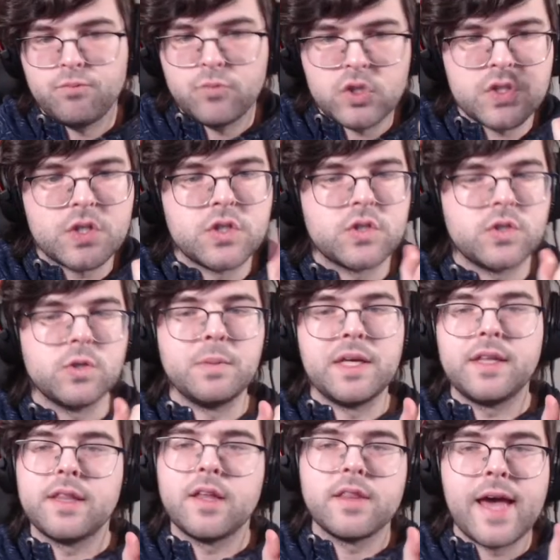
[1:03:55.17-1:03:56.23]
just
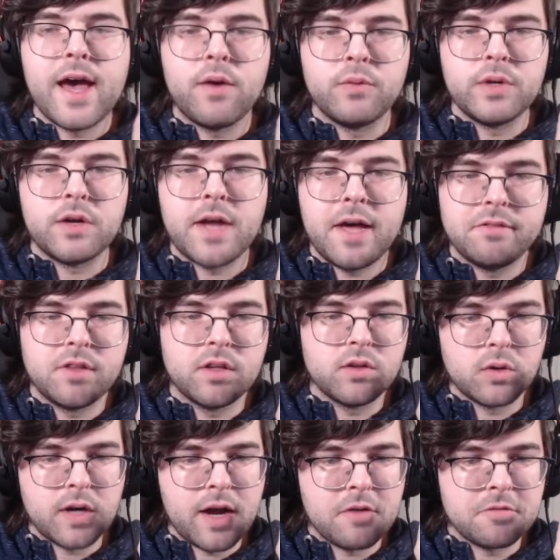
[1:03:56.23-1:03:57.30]
assuming on that, we don't have the
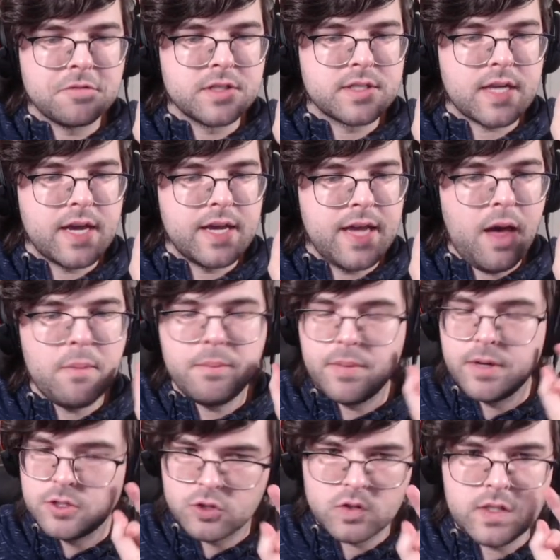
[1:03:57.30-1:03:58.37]
lore out for this guy yet,
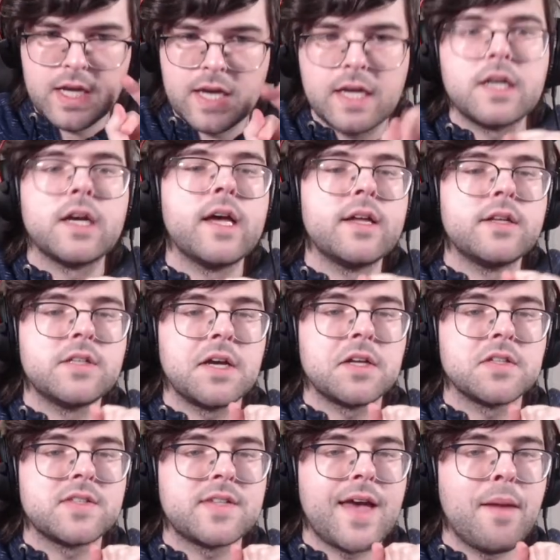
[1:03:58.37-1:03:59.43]
but just taking
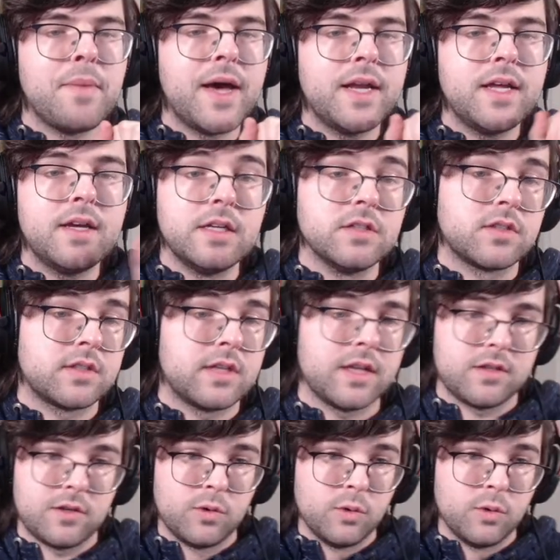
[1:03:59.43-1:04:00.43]
a stab at it. He's got the